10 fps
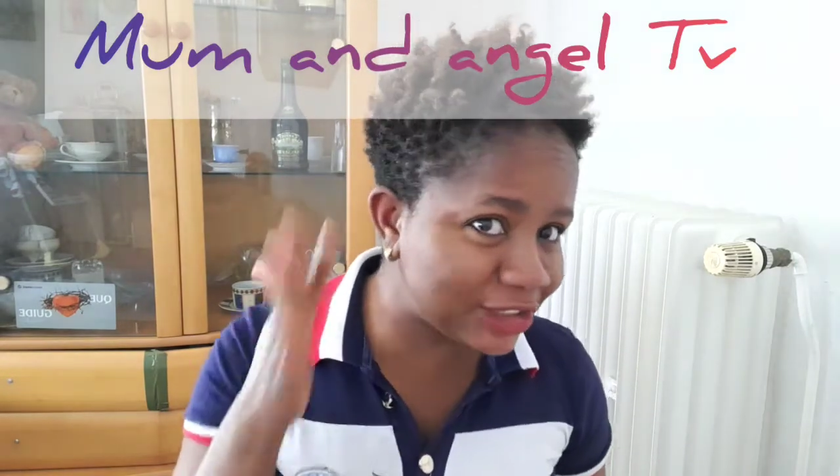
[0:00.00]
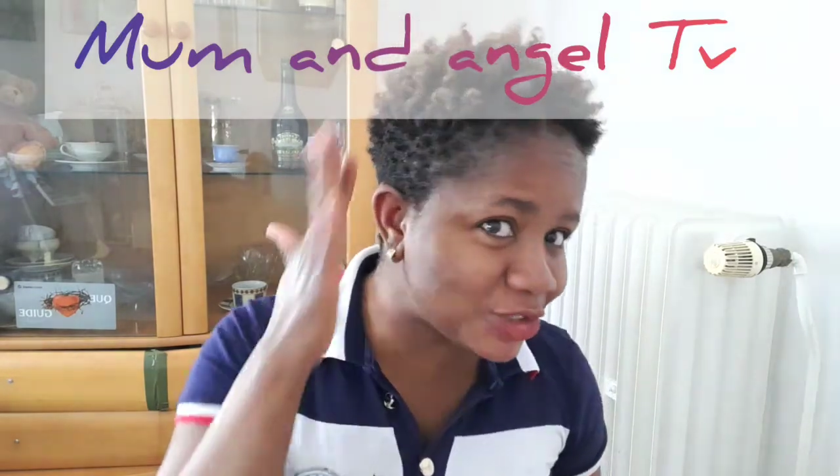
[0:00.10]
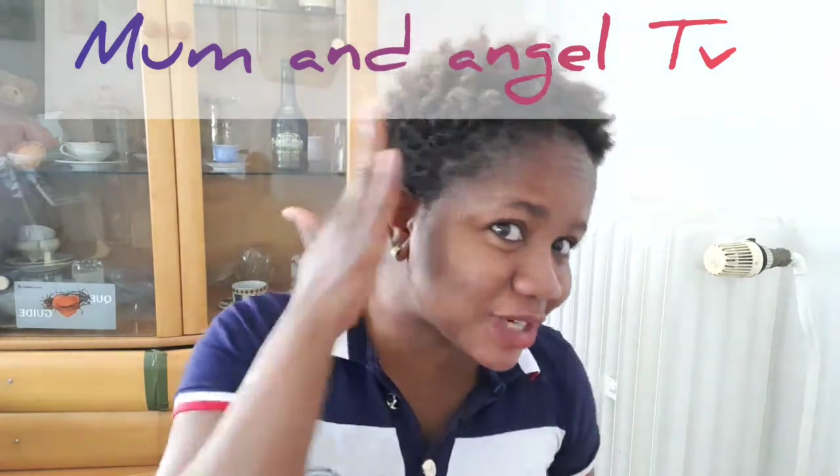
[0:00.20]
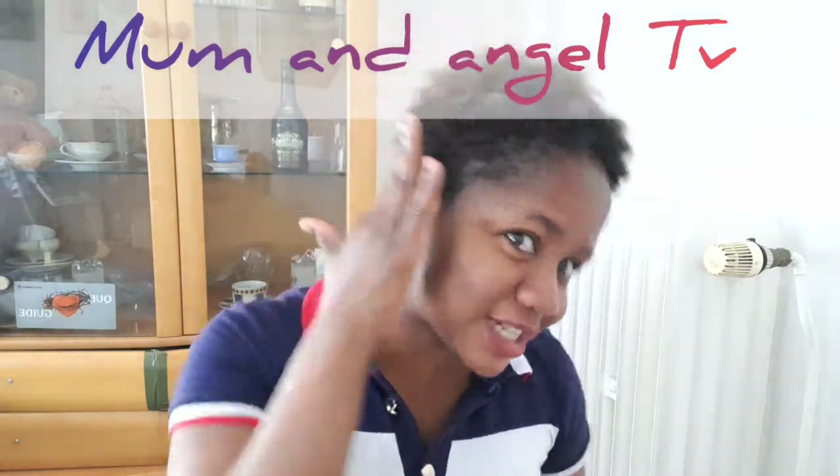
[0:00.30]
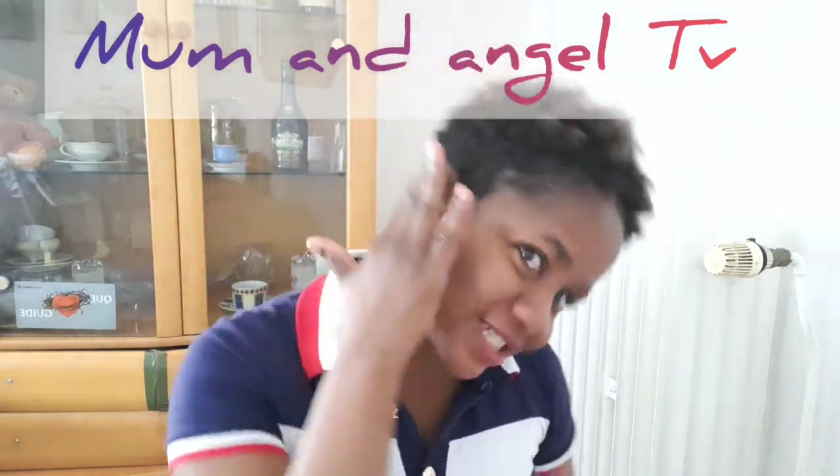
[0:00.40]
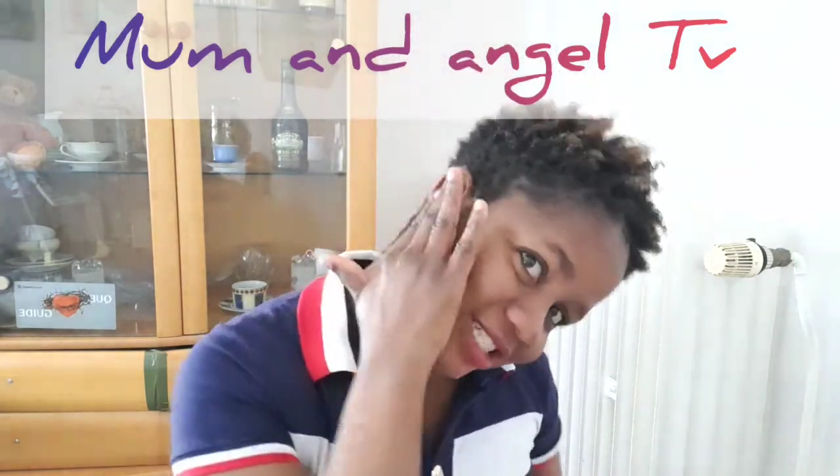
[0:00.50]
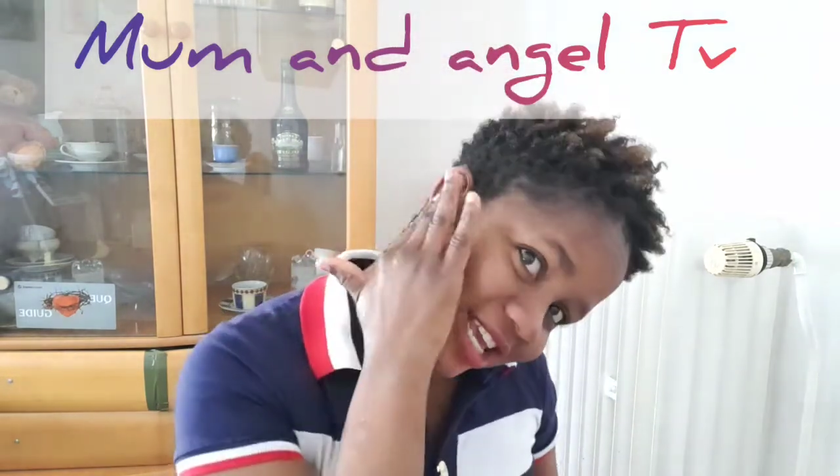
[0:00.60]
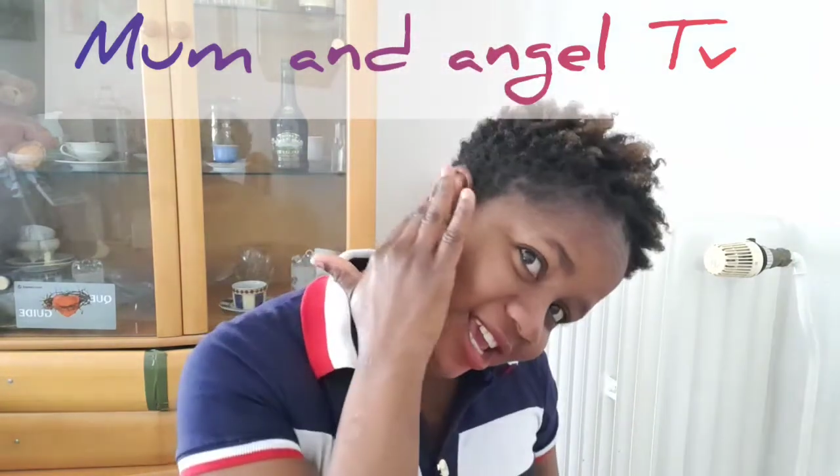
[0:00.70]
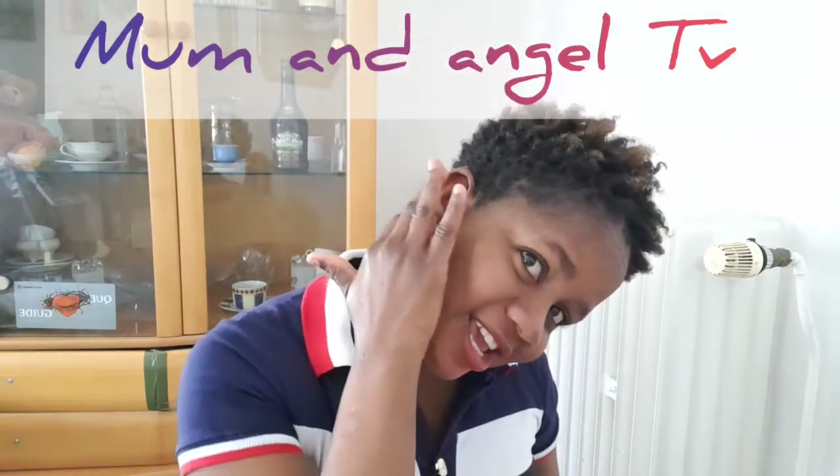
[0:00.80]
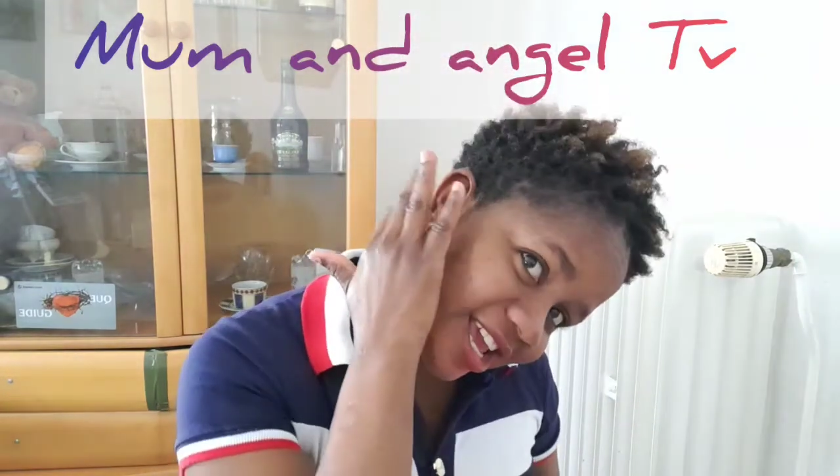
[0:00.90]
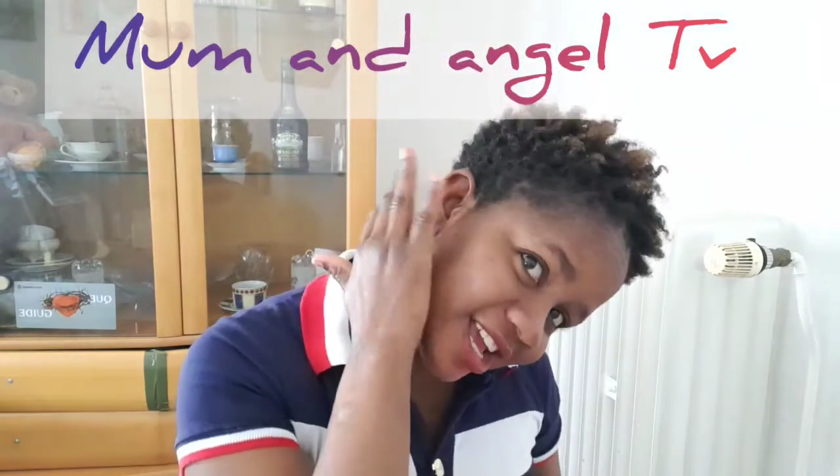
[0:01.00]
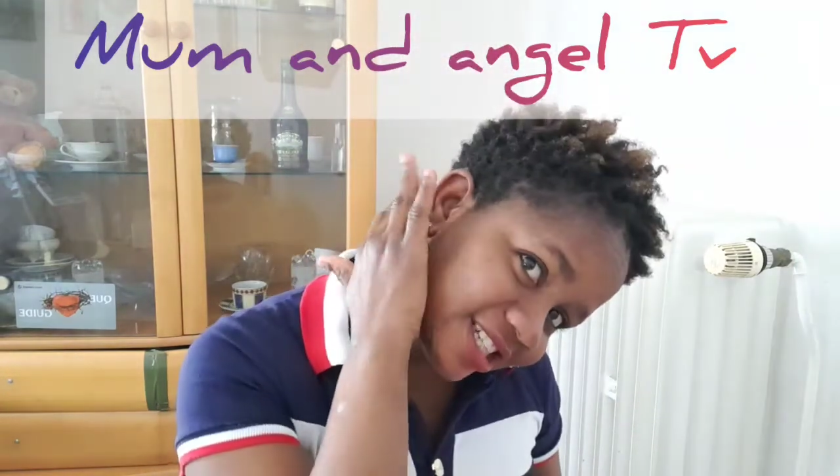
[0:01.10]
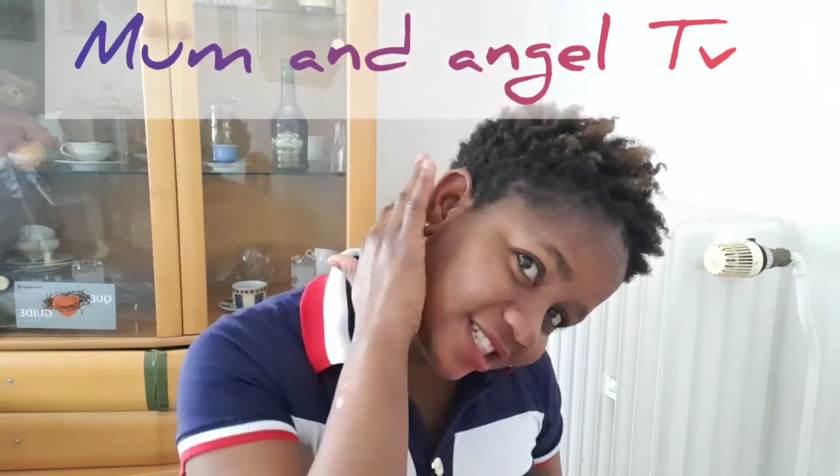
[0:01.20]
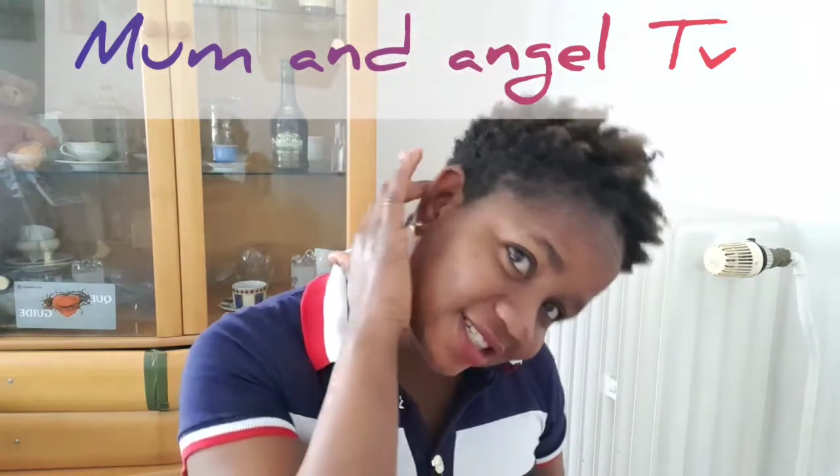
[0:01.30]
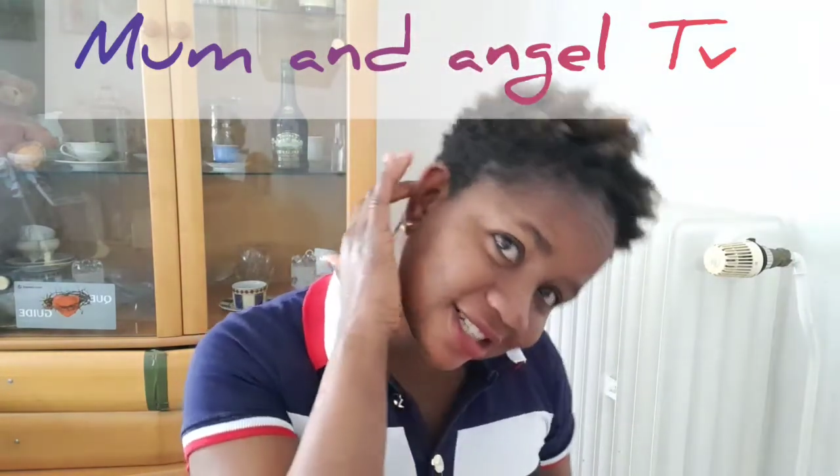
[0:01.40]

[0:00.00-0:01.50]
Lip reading: You can see it,